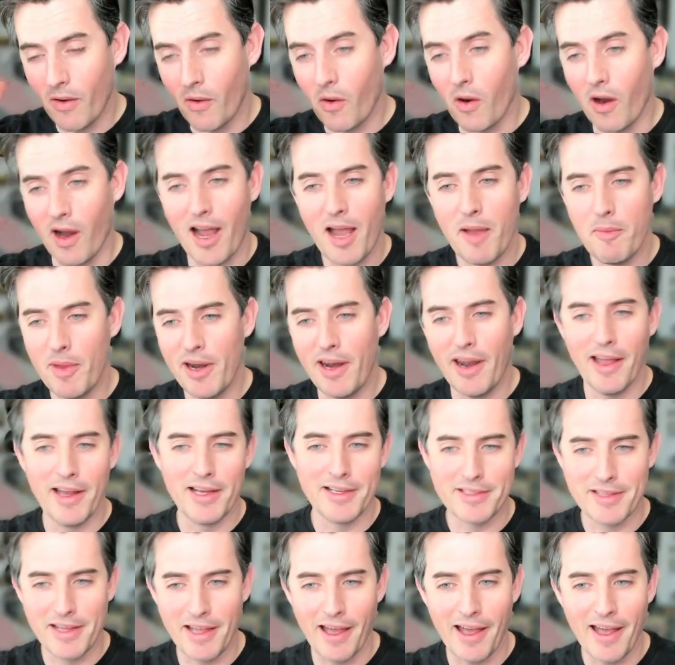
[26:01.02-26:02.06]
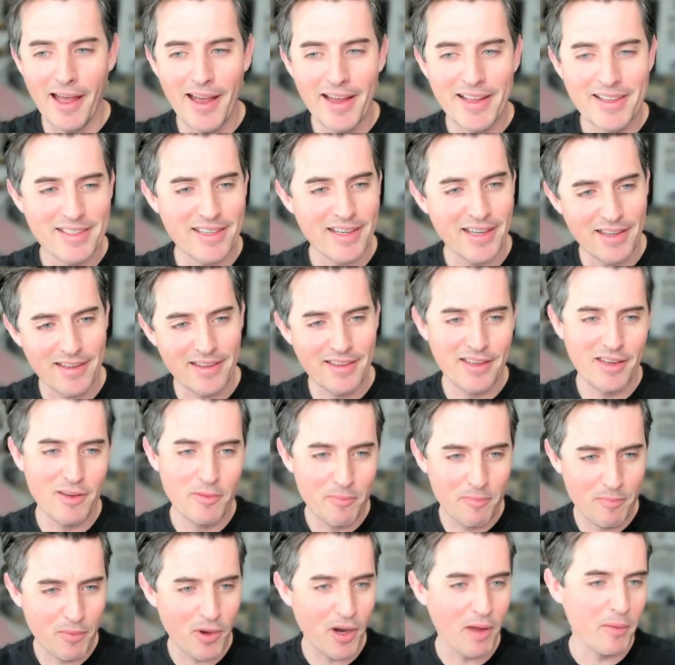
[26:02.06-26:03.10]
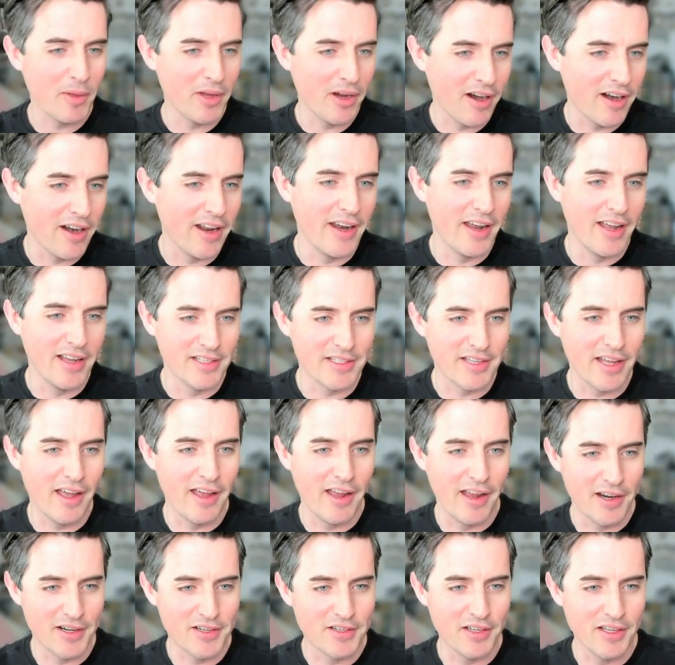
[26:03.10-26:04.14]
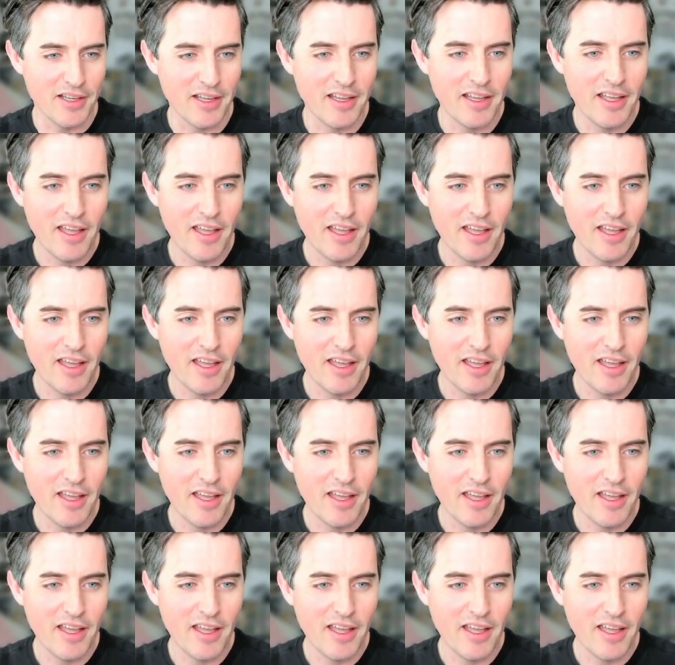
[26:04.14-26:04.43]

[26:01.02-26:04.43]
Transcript: I'm a nice guy. It's like, you probably aren't a nice guy, actually.